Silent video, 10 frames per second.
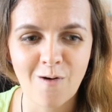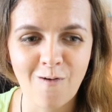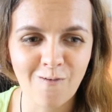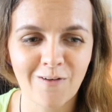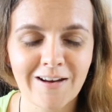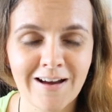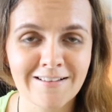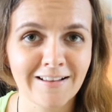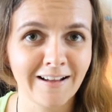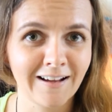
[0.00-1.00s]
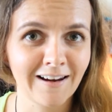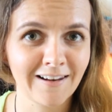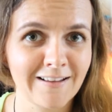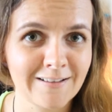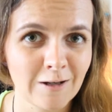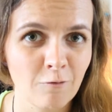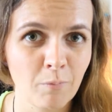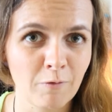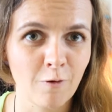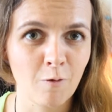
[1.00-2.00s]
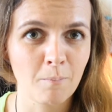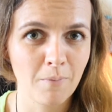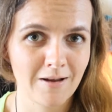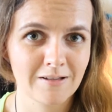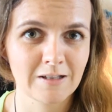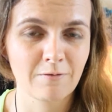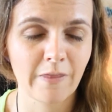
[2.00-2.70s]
organise and clear stuff before we buy stuff.